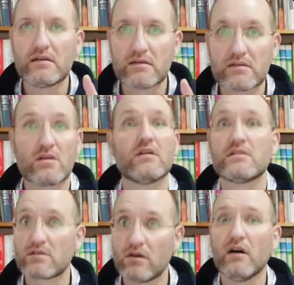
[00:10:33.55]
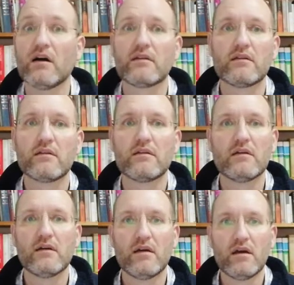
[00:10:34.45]
dishonors God
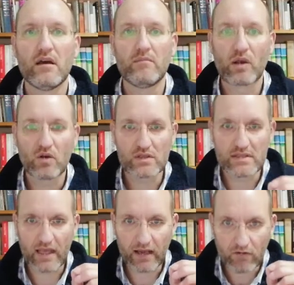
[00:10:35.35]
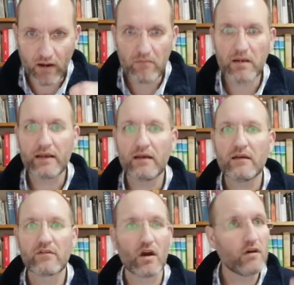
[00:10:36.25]
because their grumbling,
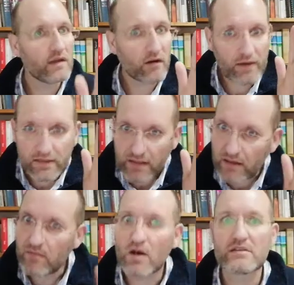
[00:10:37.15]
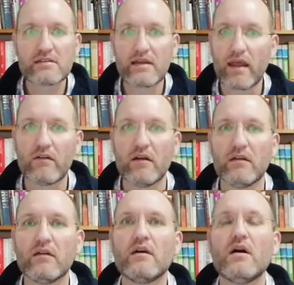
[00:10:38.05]
though directed at Moses and Aaron,